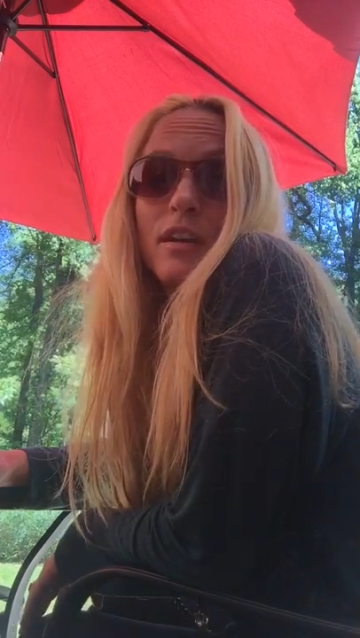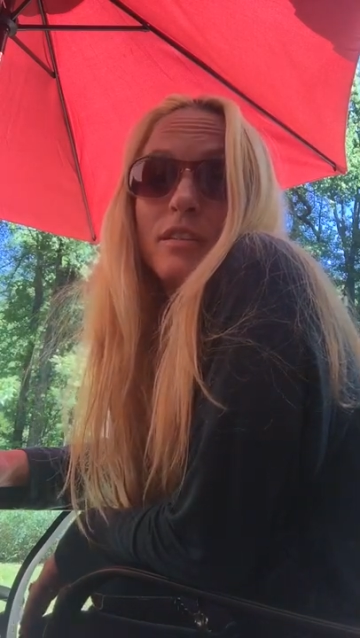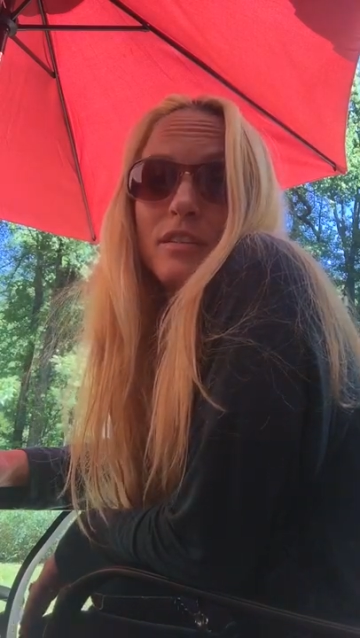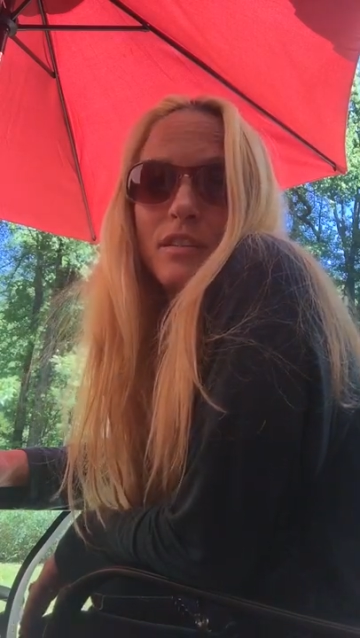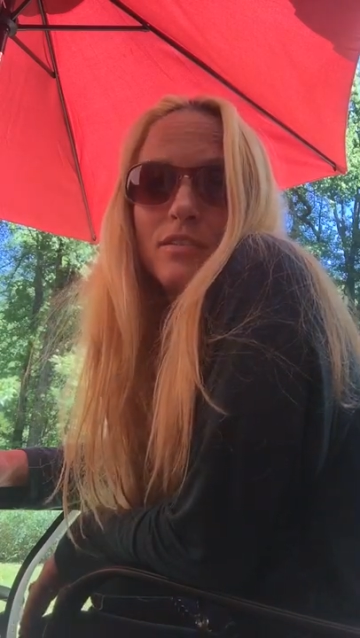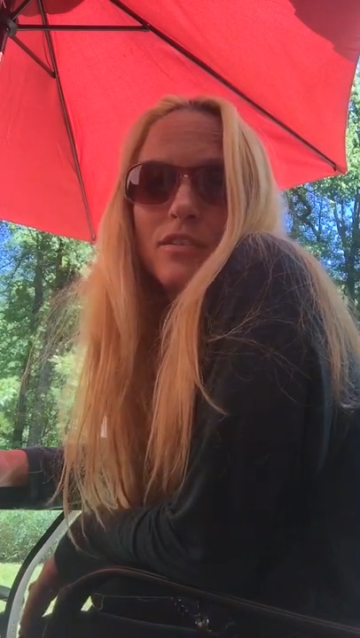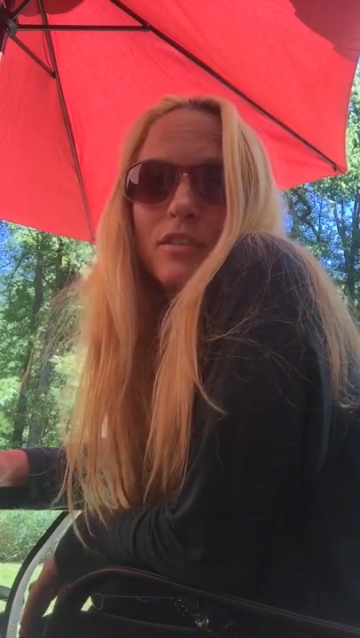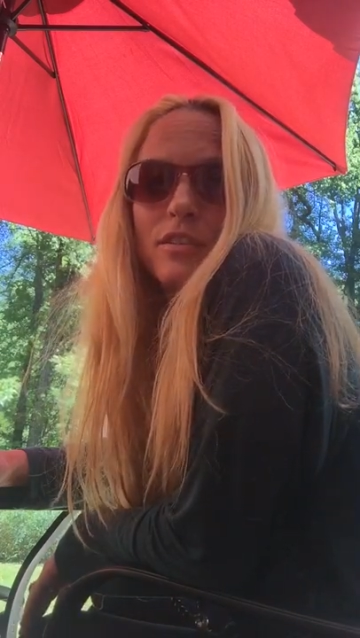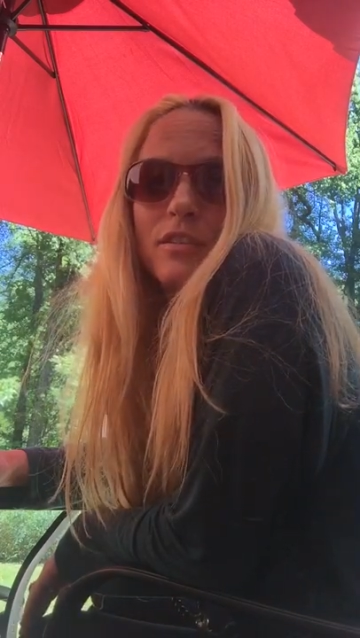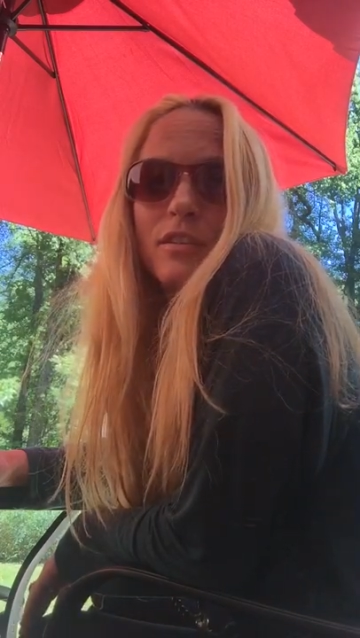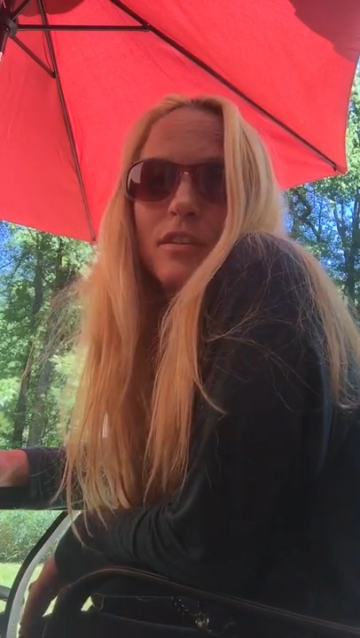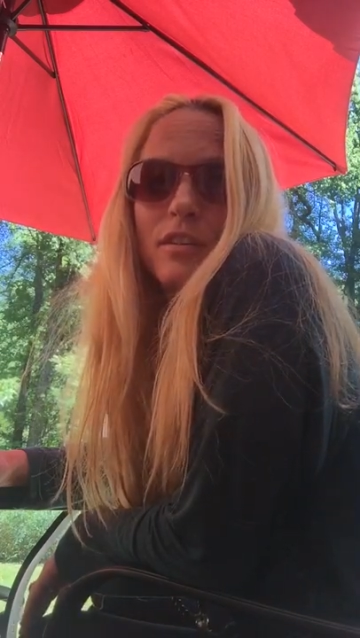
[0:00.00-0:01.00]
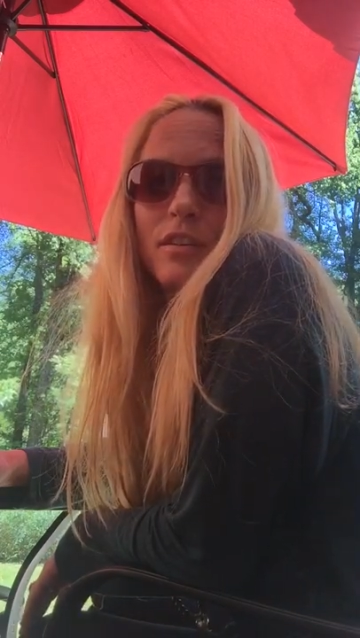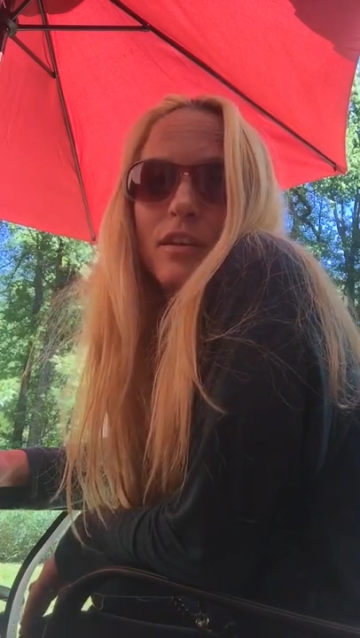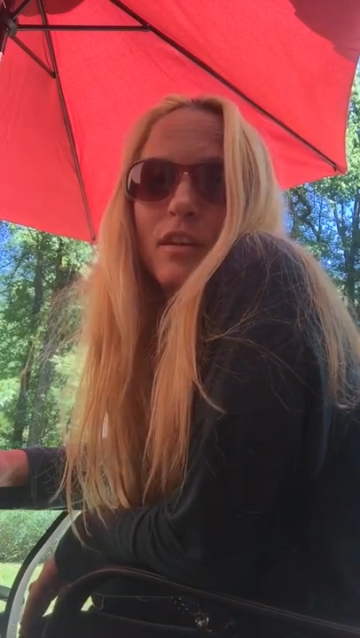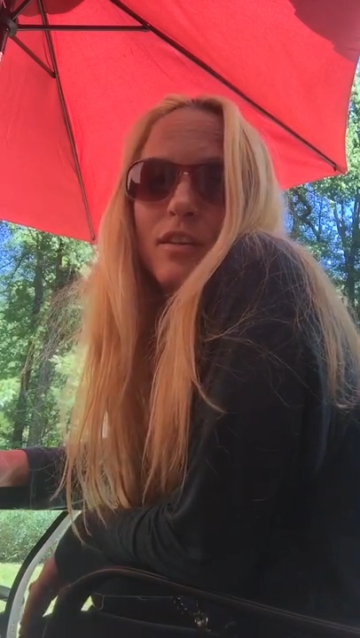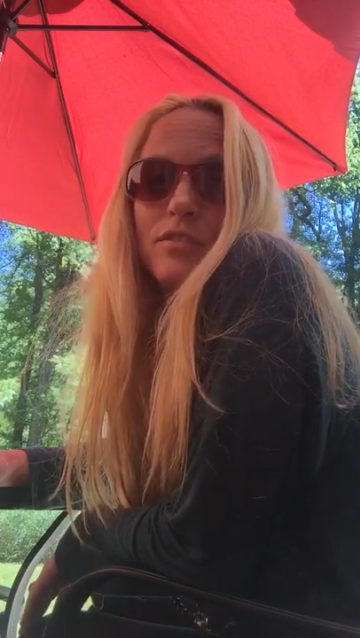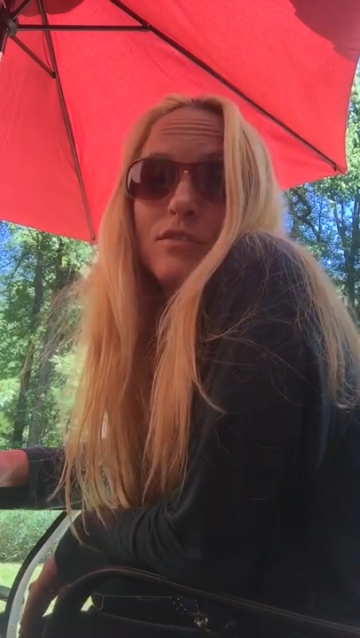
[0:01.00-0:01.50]
addiction
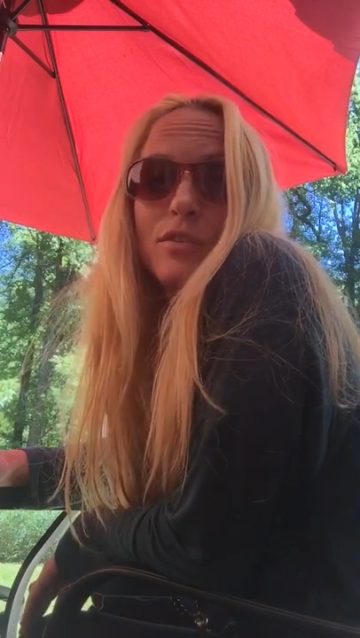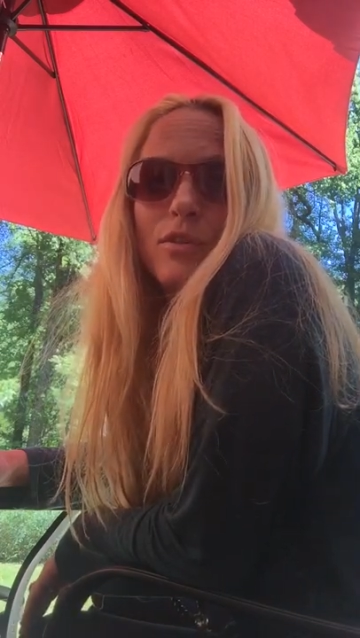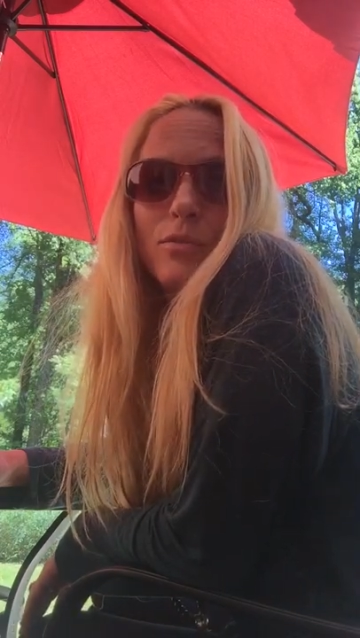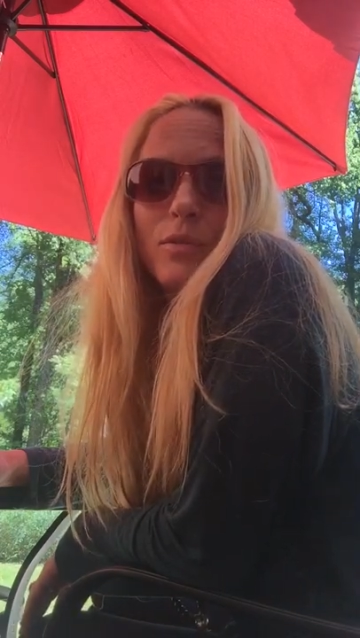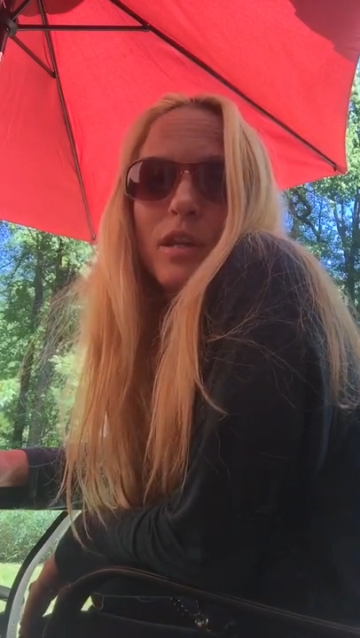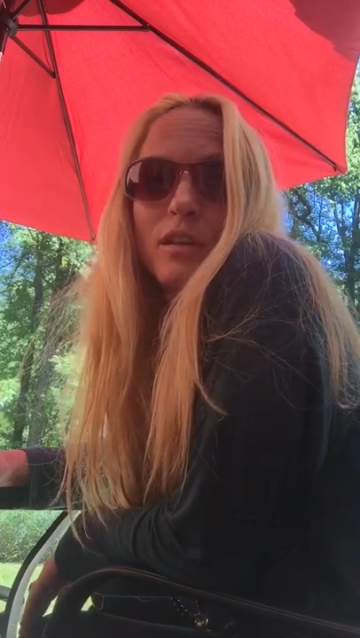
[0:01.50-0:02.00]
so we